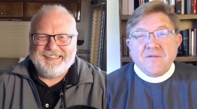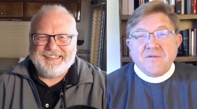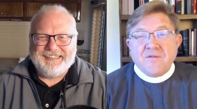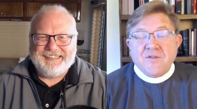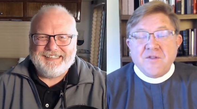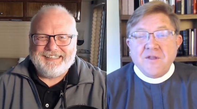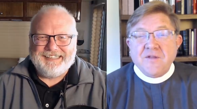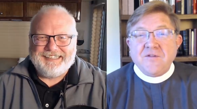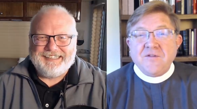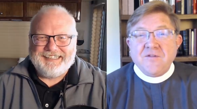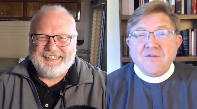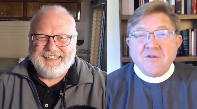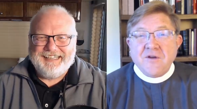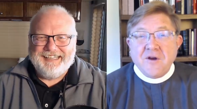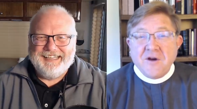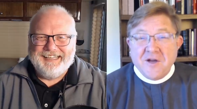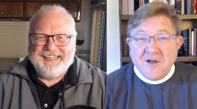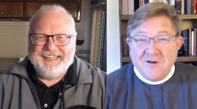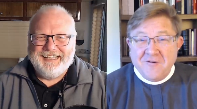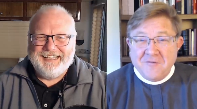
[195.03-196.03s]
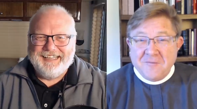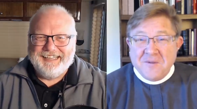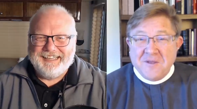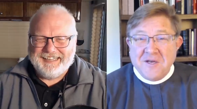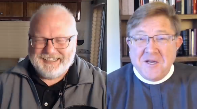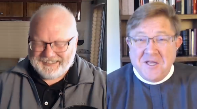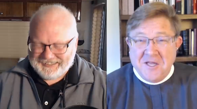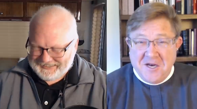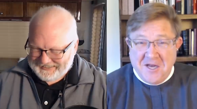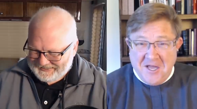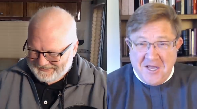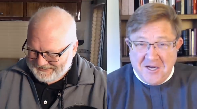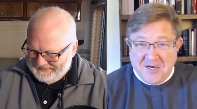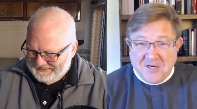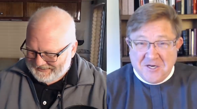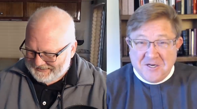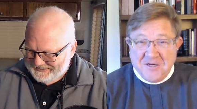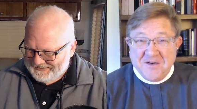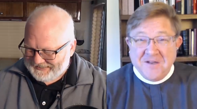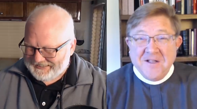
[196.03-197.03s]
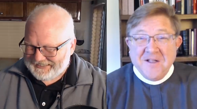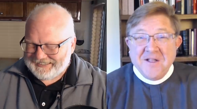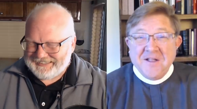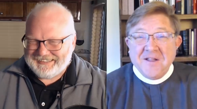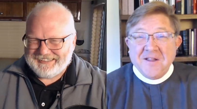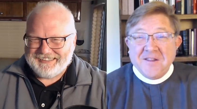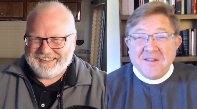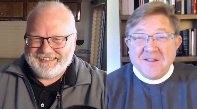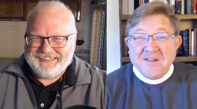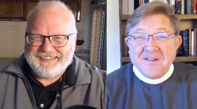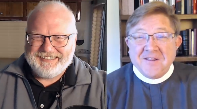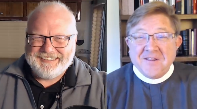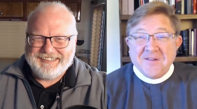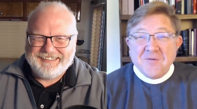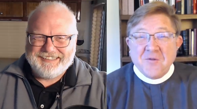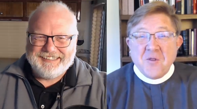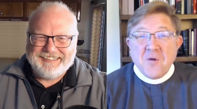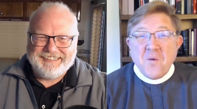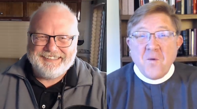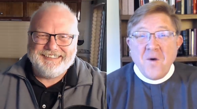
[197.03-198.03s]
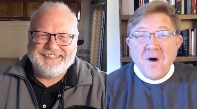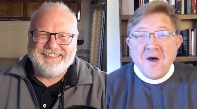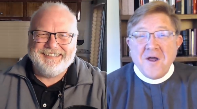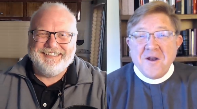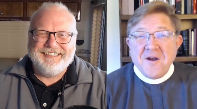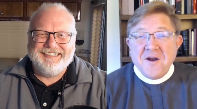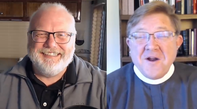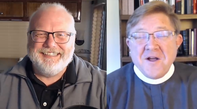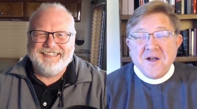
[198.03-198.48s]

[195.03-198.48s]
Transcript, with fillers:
Speaker 1: this is our government in action. The one